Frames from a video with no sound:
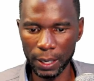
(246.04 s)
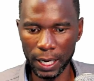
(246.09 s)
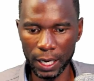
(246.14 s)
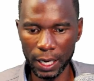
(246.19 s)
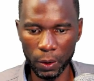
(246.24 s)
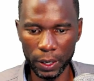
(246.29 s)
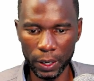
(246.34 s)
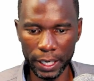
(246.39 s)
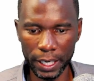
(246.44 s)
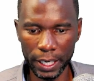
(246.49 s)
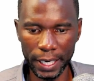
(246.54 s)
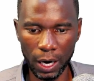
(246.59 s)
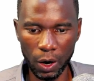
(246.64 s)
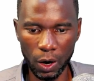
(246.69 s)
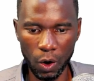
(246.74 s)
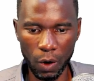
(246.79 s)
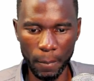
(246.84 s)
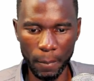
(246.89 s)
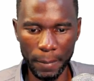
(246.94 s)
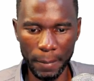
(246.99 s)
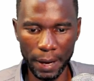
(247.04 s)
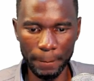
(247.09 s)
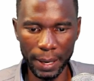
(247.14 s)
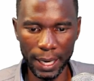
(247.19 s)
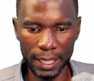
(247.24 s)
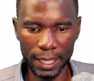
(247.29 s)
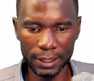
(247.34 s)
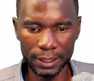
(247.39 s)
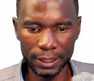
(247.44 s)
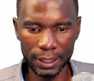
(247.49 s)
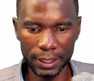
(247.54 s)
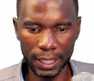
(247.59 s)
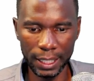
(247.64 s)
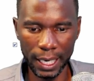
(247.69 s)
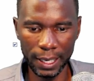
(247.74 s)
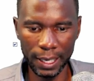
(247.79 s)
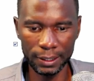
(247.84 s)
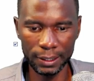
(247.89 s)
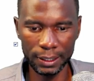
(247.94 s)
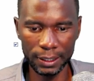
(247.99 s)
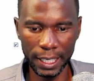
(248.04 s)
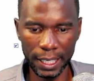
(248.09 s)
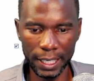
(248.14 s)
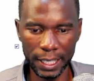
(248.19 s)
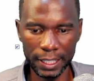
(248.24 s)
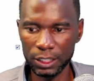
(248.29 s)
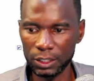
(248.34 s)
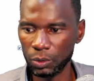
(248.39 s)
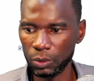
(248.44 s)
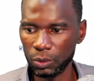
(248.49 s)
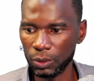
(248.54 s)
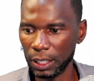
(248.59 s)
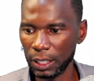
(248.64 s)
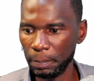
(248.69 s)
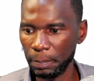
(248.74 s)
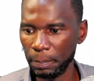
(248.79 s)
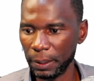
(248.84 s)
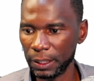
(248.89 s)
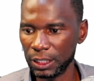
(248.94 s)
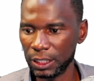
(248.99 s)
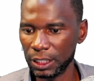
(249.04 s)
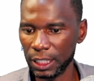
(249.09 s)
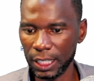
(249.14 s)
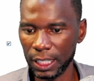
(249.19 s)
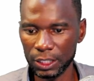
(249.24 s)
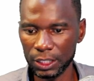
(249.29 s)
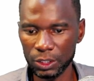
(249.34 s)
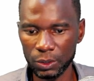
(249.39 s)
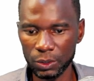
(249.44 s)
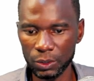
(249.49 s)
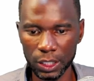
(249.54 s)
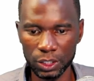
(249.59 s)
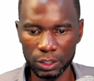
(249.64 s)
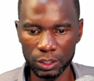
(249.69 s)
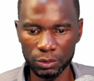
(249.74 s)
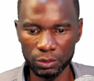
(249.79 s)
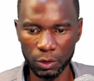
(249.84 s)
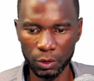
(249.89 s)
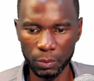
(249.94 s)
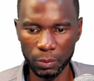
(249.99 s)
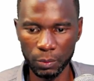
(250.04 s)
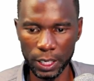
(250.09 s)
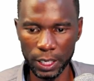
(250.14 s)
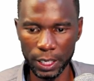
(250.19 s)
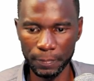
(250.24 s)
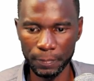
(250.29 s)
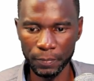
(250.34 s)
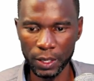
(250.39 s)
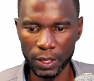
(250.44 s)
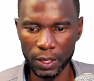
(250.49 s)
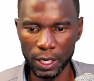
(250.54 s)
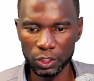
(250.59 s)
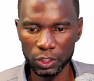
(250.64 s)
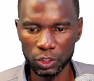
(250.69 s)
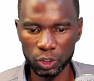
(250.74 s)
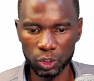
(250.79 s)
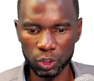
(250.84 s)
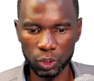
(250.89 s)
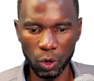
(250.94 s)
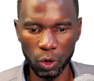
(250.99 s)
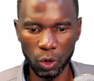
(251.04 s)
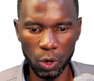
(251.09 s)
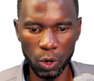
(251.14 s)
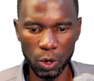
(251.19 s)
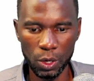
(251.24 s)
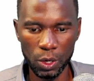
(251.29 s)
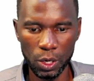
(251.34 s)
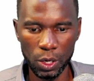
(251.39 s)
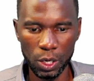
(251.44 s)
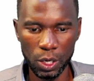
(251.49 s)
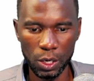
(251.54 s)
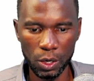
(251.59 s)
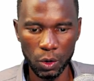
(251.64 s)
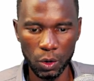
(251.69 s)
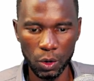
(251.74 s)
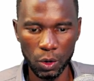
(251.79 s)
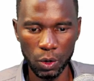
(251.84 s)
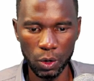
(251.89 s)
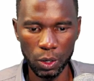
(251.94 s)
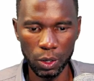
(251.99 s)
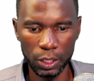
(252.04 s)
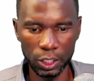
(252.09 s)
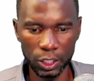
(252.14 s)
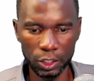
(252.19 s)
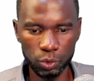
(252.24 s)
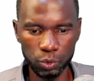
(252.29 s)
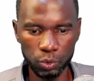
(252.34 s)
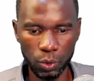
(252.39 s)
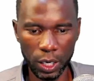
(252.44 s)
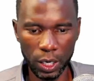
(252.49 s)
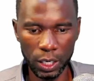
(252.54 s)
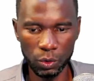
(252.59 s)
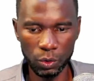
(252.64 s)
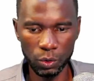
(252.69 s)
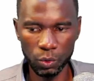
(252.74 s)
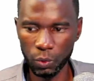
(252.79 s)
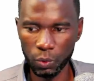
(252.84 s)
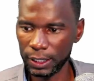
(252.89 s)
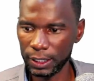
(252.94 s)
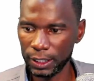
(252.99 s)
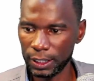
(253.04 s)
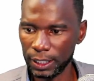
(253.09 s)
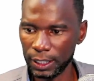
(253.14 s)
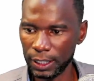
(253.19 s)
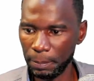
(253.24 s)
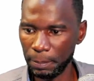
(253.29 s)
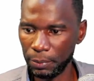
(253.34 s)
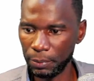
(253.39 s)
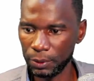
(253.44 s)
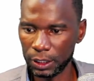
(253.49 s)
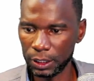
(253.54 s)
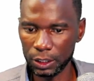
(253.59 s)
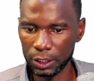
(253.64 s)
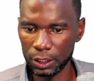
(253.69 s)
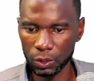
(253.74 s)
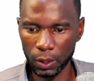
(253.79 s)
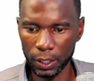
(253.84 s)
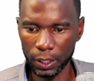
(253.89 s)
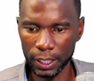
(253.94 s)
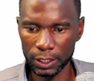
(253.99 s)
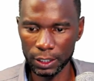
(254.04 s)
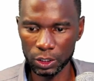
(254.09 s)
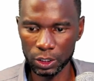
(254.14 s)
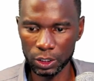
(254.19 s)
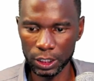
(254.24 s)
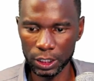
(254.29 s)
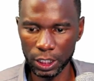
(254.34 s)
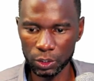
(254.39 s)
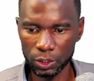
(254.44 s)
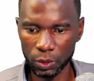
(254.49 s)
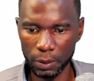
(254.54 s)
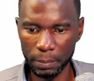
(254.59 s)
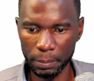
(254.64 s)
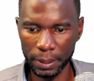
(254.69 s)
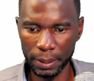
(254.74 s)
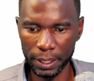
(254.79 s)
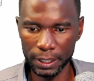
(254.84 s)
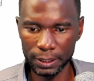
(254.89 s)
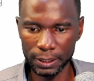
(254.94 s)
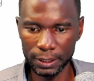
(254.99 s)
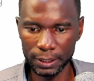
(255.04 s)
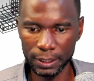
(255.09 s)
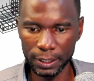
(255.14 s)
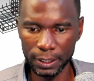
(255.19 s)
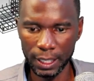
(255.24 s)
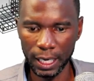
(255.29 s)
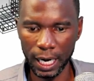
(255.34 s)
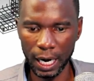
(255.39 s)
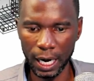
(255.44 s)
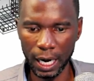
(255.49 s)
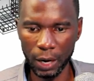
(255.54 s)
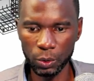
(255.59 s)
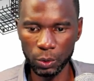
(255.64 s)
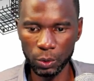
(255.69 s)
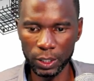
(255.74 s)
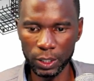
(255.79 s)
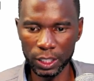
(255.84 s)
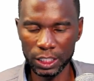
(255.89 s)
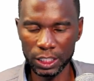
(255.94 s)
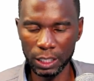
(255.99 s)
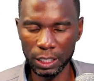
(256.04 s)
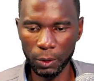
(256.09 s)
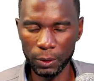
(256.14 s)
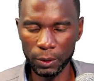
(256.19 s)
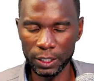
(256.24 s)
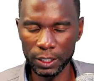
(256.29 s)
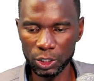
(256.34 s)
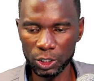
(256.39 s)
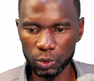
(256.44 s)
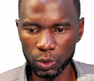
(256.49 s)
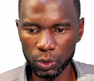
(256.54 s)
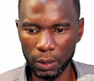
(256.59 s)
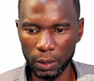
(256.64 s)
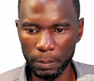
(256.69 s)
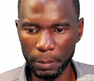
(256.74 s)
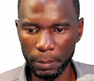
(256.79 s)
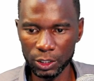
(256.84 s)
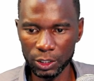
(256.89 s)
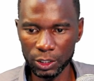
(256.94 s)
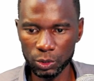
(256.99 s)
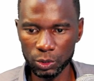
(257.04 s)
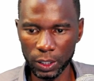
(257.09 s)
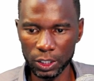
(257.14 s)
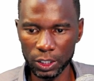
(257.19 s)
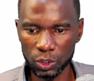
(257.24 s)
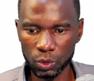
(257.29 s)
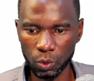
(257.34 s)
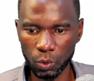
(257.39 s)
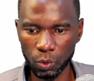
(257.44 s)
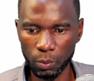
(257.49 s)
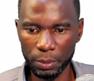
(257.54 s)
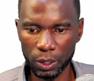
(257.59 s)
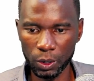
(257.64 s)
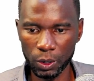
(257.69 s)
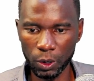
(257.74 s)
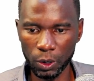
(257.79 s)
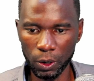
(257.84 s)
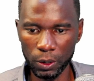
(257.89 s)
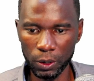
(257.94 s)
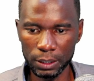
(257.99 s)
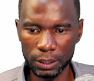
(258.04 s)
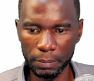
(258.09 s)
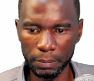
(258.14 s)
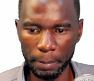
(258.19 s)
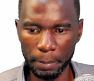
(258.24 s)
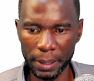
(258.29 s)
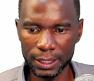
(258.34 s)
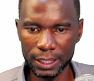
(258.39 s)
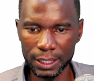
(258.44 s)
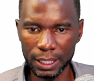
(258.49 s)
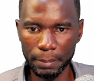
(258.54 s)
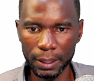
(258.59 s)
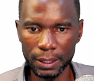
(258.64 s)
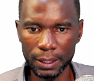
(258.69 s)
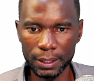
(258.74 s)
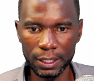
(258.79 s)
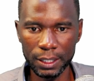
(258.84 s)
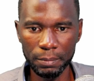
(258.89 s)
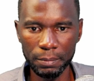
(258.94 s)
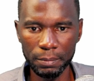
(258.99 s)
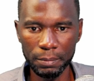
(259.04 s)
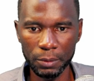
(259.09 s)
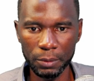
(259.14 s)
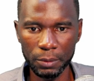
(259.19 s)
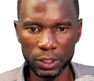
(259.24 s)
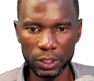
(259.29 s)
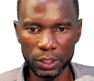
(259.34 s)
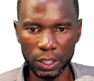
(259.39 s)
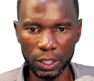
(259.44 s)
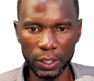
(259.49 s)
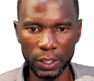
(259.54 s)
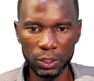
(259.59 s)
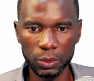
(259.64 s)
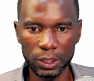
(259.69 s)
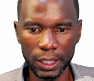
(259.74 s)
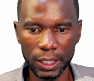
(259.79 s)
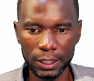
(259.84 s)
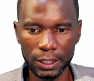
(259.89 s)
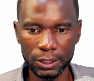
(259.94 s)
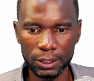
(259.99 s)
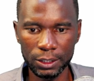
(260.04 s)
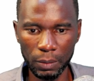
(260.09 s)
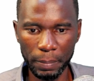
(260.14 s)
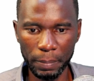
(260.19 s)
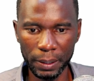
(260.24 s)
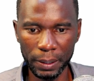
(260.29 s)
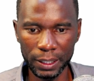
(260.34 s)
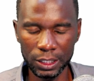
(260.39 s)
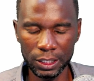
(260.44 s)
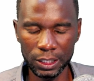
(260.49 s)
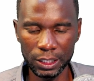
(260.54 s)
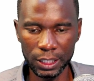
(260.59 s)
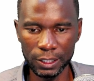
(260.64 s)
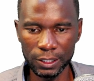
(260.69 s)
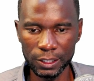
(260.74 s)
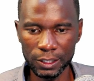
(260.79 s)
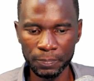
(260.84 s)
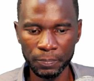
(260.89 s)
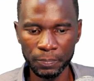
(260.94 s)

Okay, now all my bars are assigned to that partition as you can see from here. So this one, where did I put it? Okay, it's just on base. I'll do the same on this one, but this one is will be called base number three because I want to create three partitions